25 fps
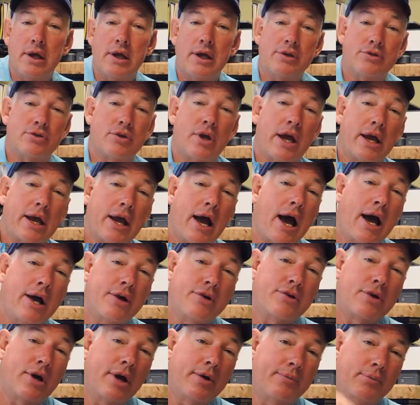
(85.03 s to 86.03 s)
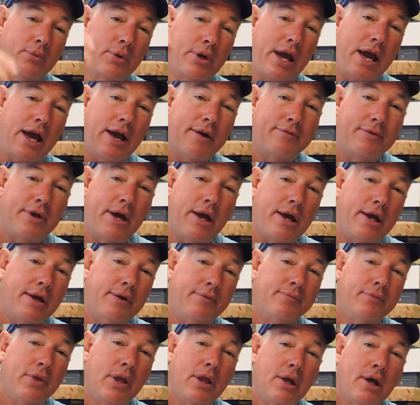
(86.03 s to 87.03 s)
It's like high jump. We have
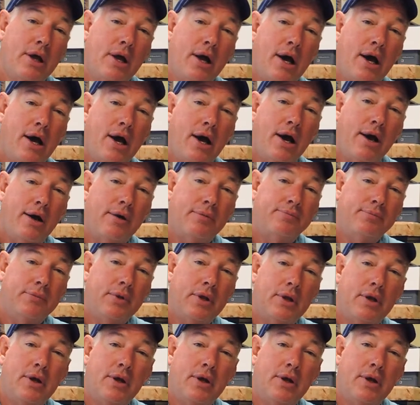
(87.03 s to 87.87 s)
a uh,